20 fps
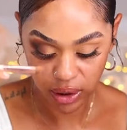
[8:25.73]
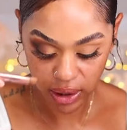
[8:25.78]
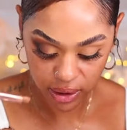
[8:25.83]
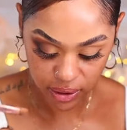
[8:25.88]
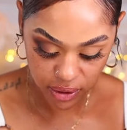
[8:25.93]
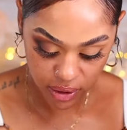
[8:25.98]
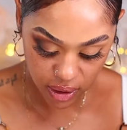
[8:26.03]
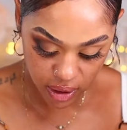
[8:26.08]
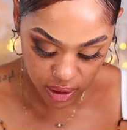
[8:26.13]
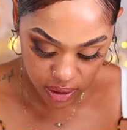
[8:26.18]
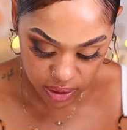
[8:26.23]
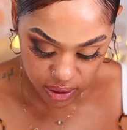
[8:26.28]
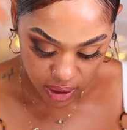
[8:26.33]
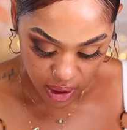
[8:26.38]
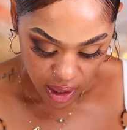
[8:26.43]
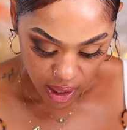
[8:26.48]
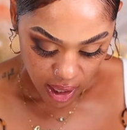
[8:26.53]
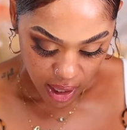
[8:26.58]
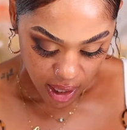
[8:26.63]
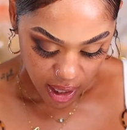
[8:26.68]
like
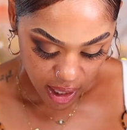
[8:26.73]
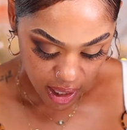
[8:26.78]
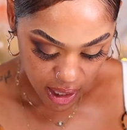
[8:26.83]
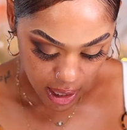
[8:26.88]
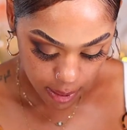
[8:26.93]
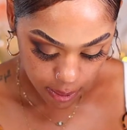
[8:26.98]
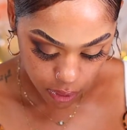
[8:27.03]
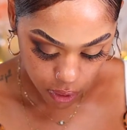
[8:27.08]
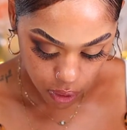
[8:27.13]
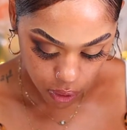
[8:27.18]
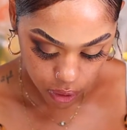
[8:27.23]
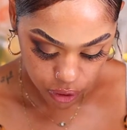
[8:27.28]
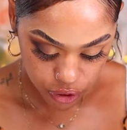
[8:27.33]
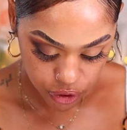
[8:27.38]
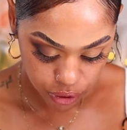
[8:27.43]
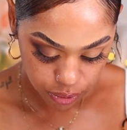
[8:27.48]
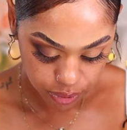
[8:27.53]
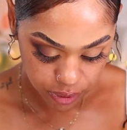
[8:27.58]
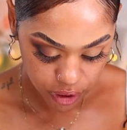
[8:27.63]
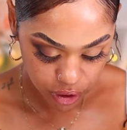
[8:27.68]
this, and I'm going
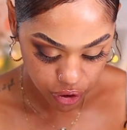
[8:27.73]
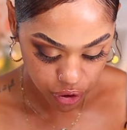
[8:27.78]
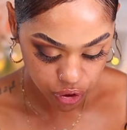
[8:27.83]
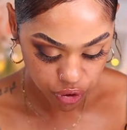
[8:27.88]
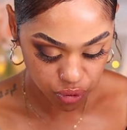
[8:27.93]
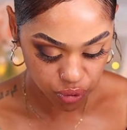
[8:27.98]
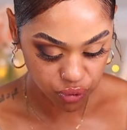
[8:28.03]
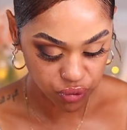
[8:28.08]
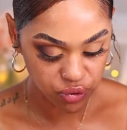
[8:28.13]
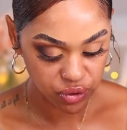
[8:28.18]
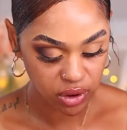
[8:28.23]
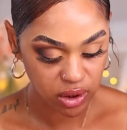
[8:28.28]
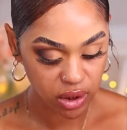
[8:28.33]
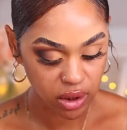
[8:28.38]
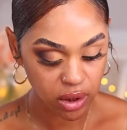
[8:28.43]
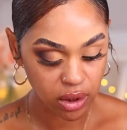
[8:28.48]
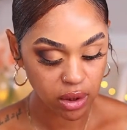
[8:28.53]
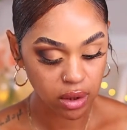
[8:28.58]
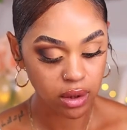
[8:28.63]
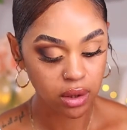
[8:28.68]
to be
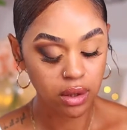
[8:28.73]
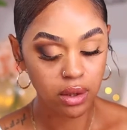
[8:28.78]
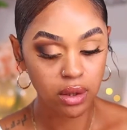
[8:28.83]
using